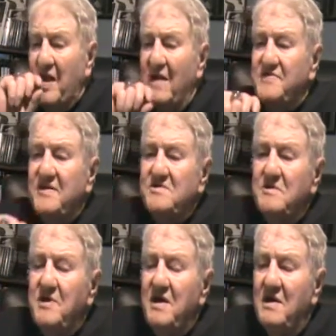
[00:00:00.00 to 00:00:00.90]
I think
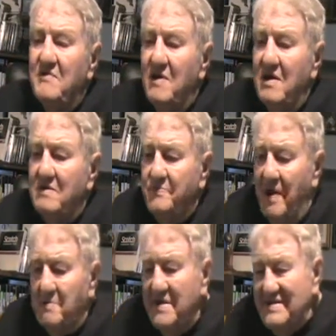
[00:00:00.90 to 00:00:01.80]
Jimmy Henry is
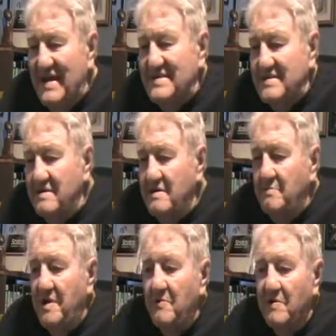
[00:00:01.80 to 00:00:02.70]
probably destined
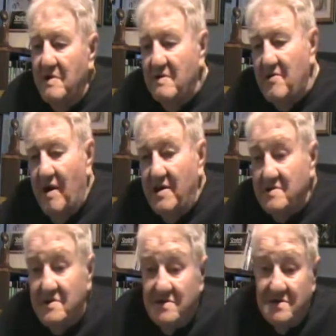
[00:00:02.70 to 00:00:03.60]
to be one of the
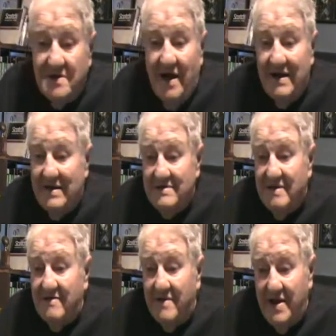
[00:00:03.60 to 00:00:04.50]
greatest this society
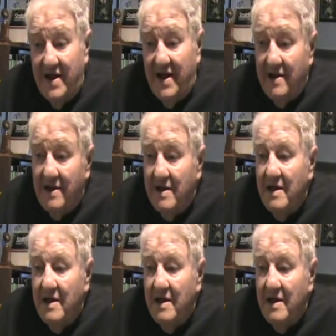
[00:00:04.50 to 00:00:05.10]
has ever had.